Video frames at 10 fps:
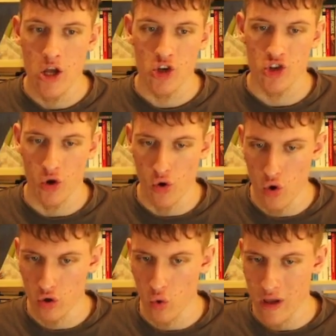So
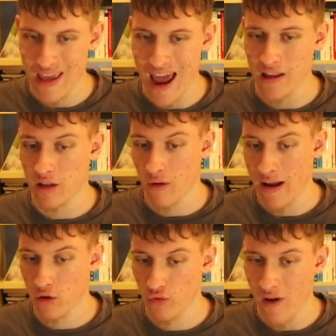rook to e8,
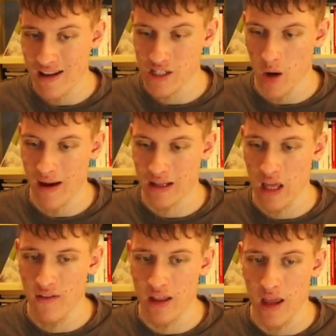trying to find some
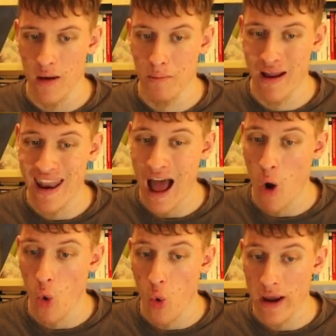activity, but
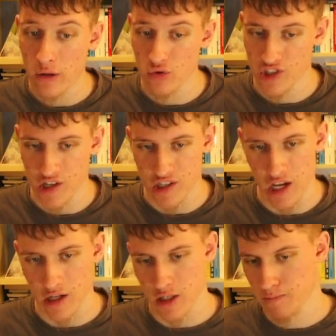now queen to
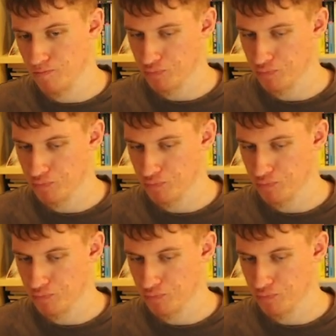c6.